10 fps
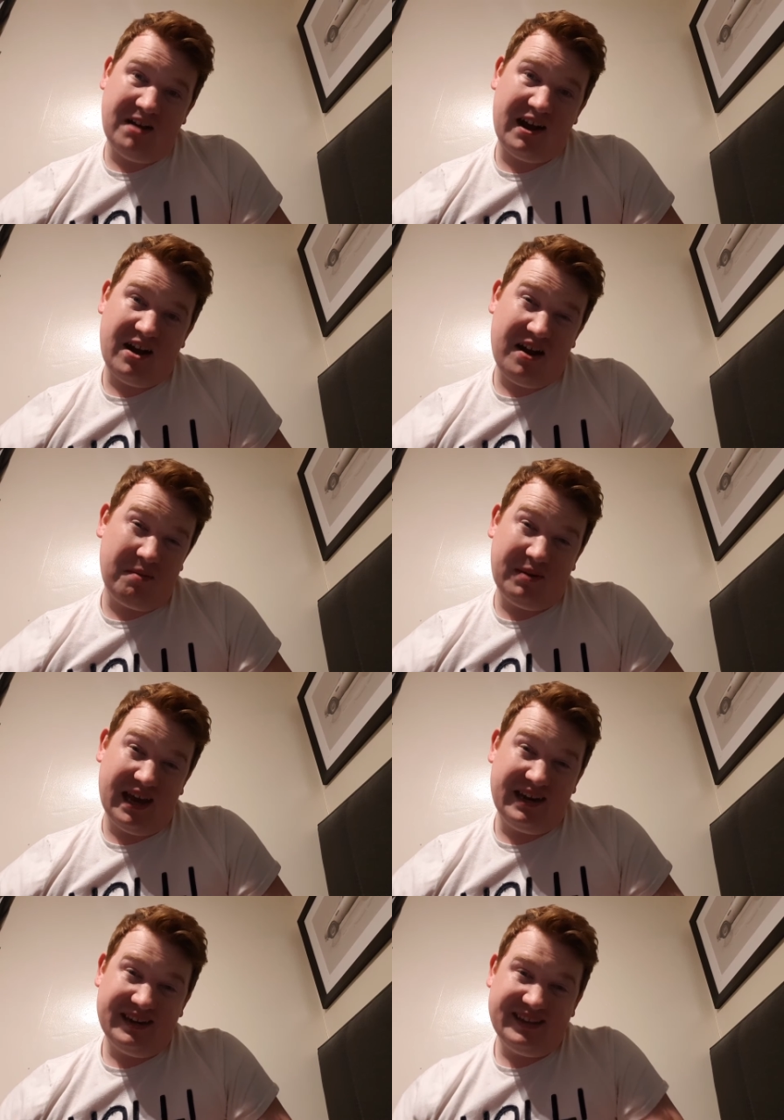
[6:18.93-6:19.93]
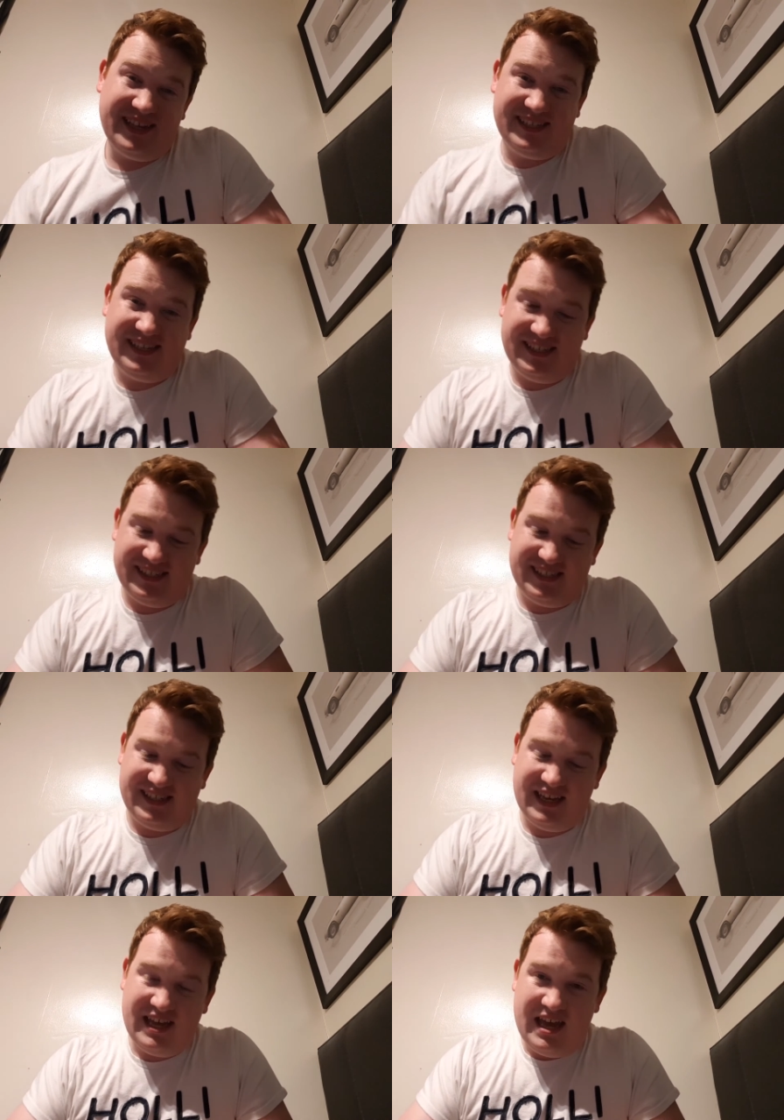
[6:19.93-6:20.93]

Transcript: I can't complain. This is